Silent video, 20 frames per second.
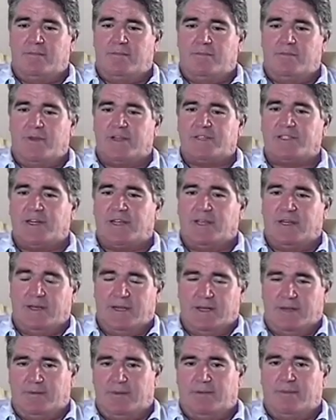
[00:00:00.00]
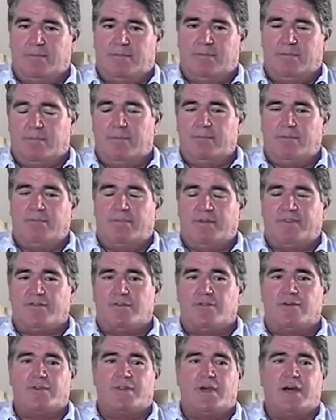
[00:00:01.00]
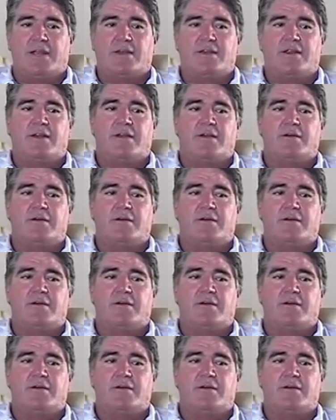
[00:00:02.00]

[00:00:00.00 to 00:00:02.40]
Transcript: wrestling before that,